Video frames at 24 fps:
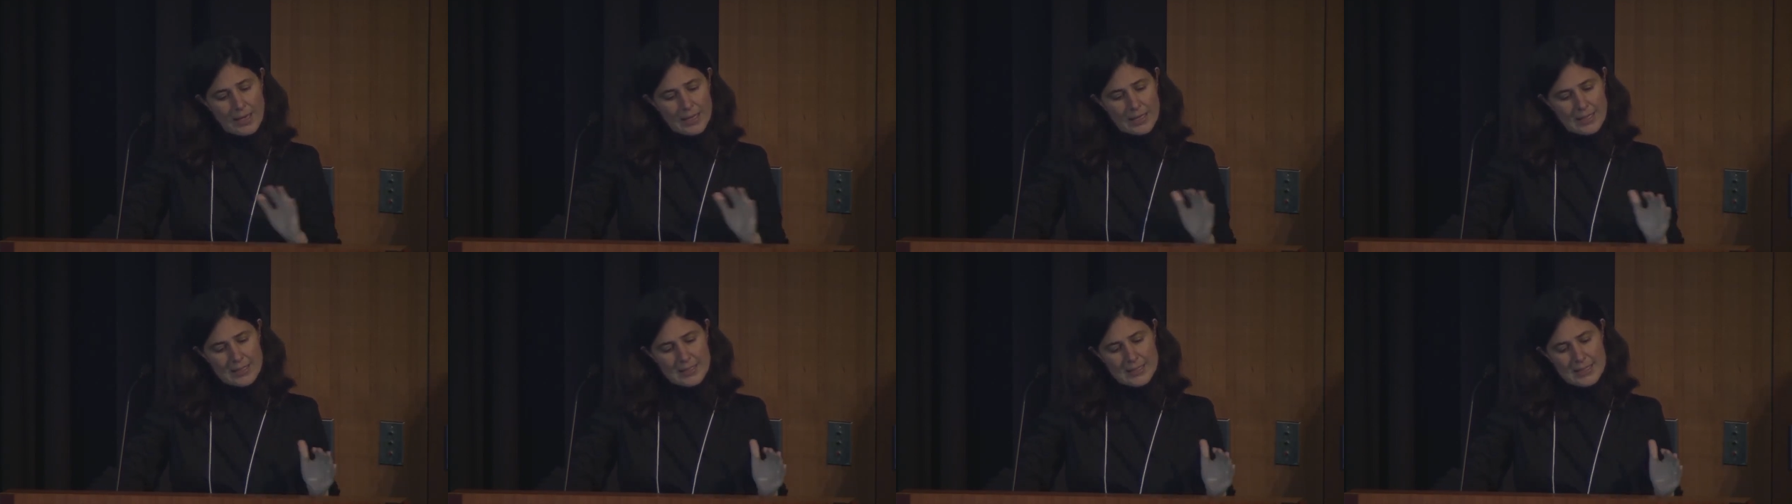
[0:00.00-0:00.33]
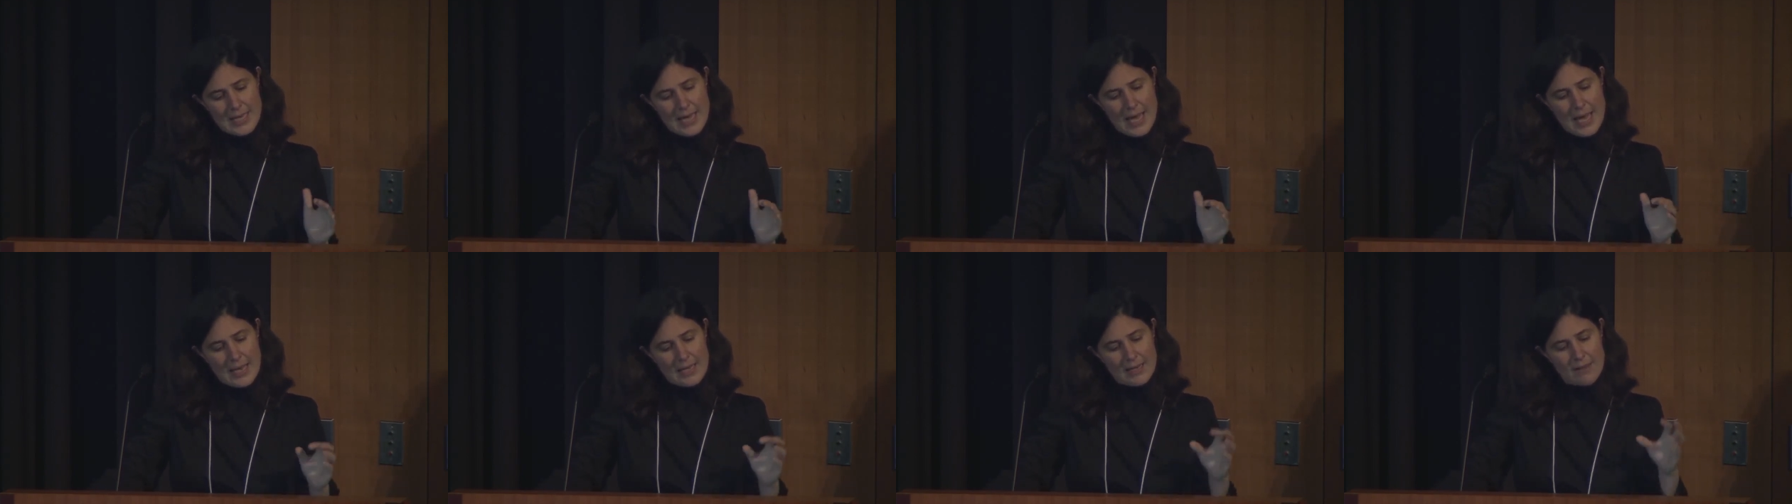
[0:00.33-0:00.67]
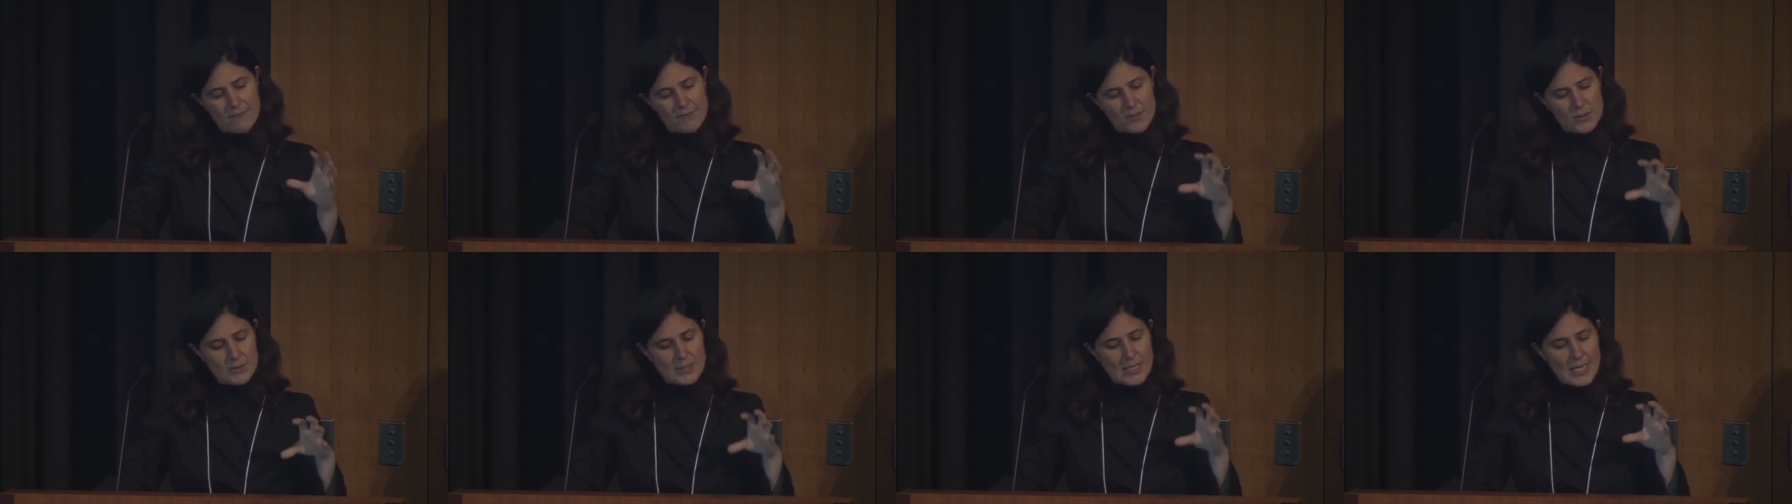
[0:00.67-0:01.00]
is that if
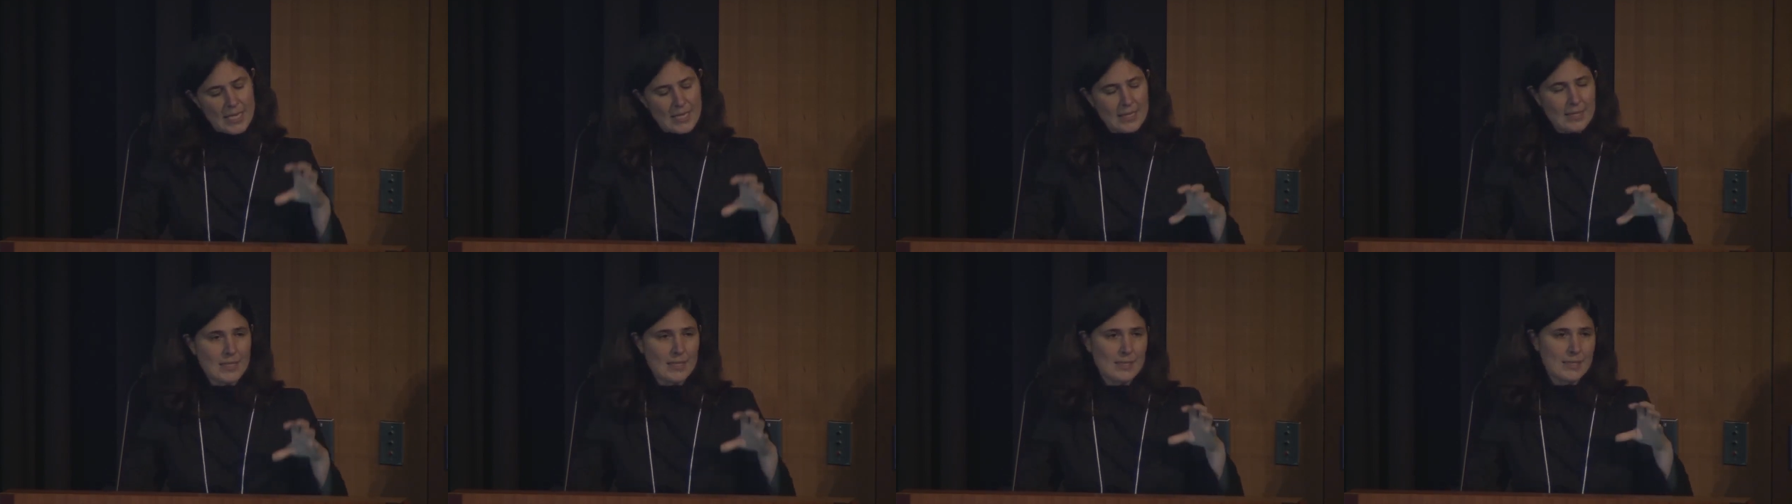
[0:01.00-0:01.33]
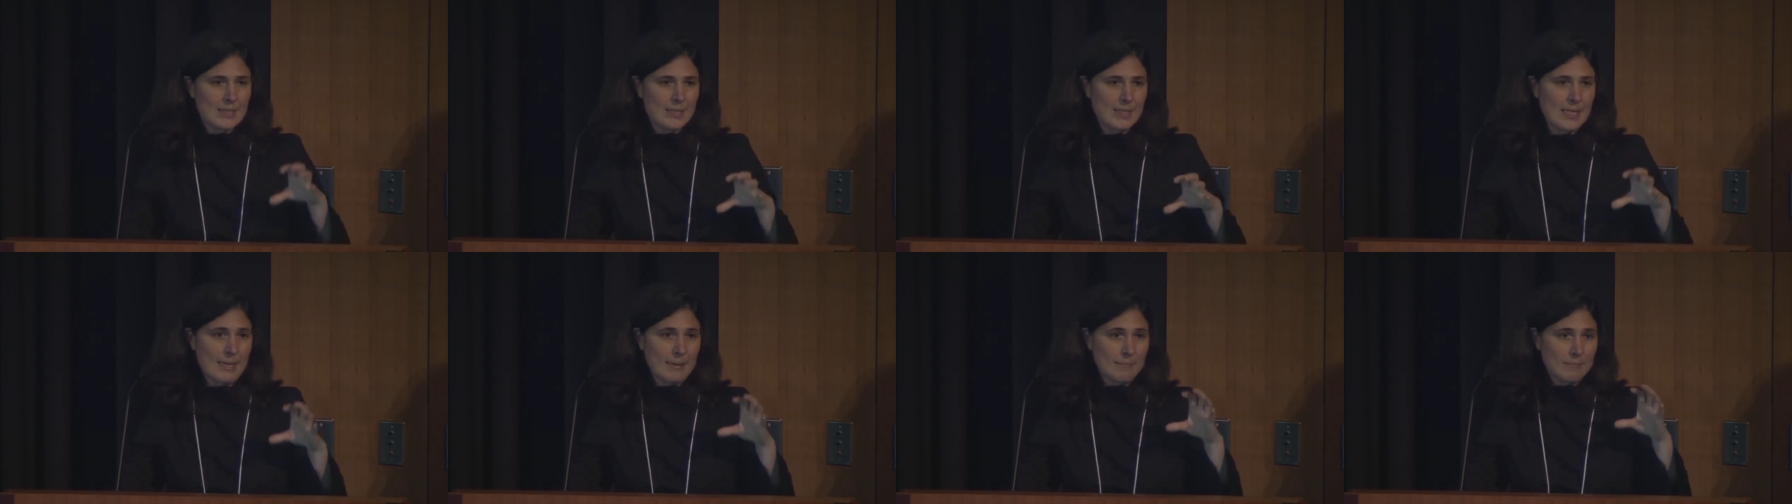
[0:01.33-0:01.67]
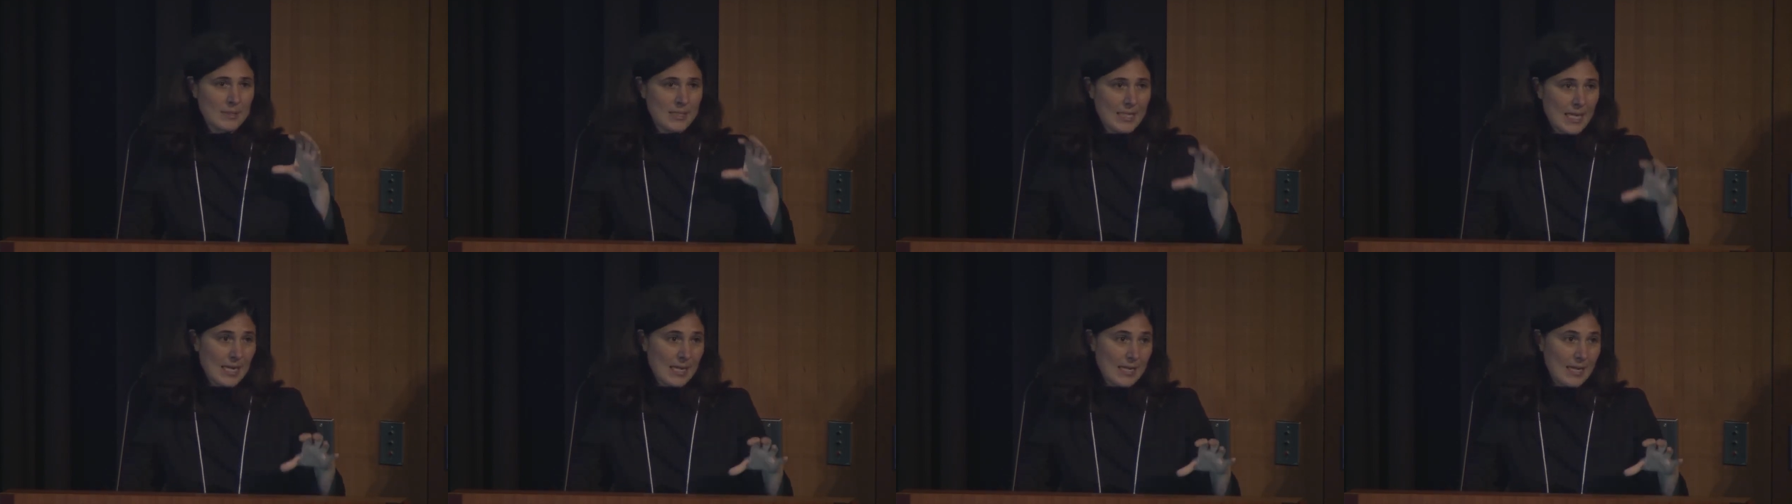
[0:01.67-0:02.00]
you take this same
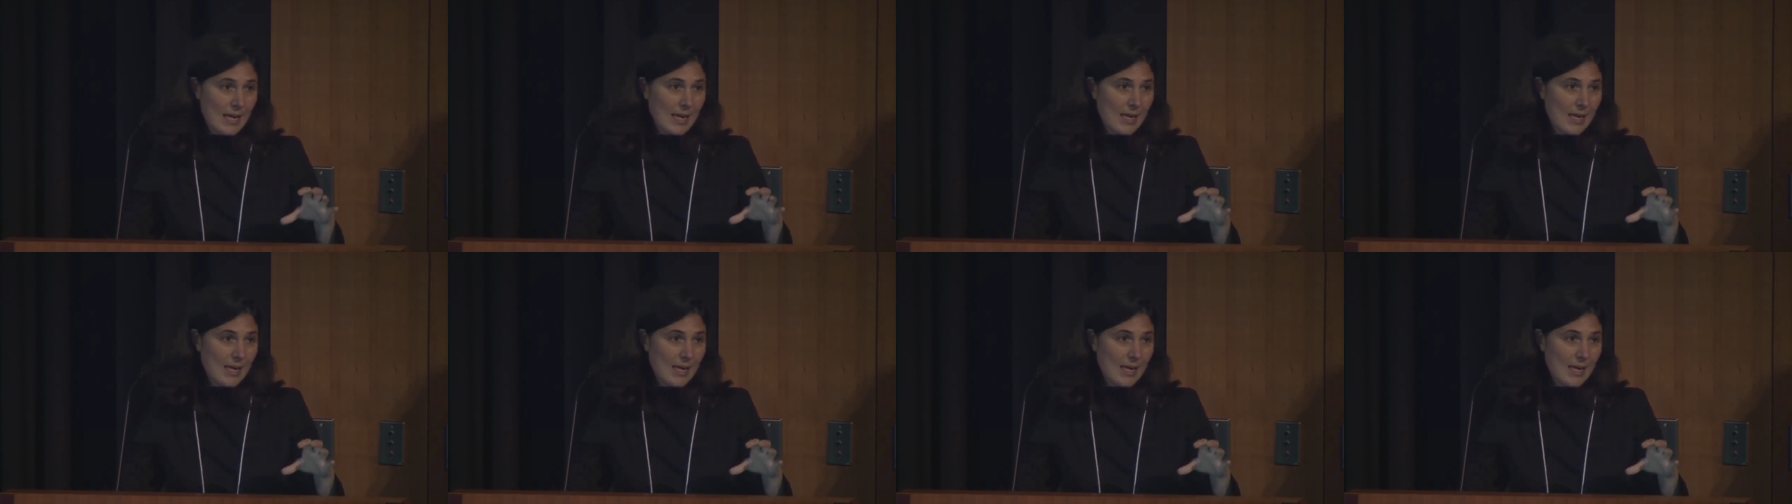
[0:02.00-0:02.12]
data